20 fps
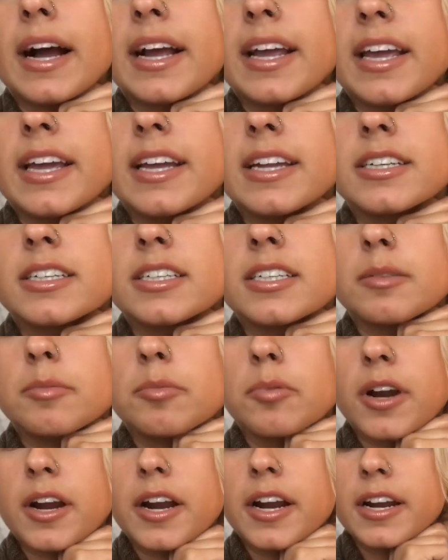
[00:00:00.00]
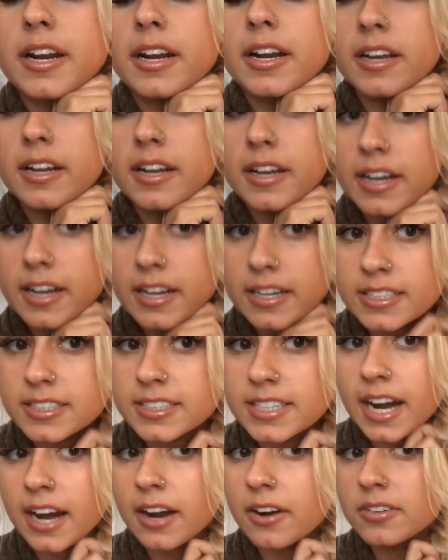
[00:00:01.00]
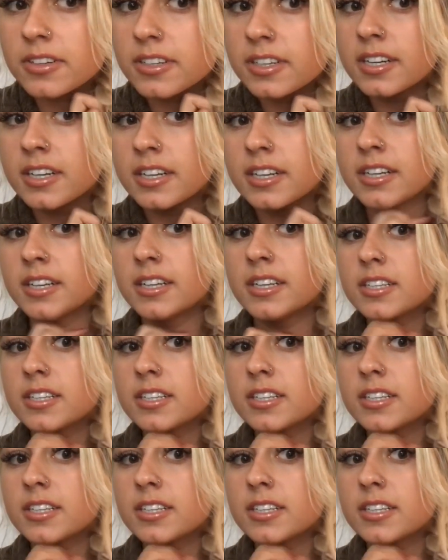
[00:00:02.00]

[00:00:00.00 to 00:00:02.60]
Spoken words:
back into the braid and down.